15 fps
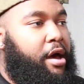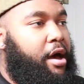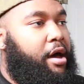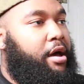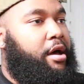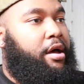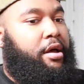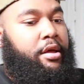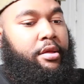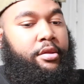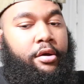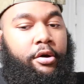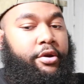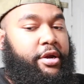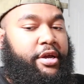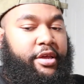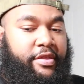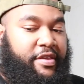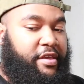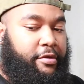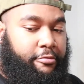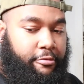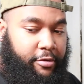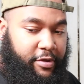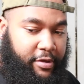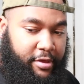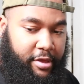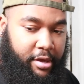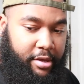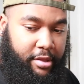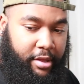on a continuous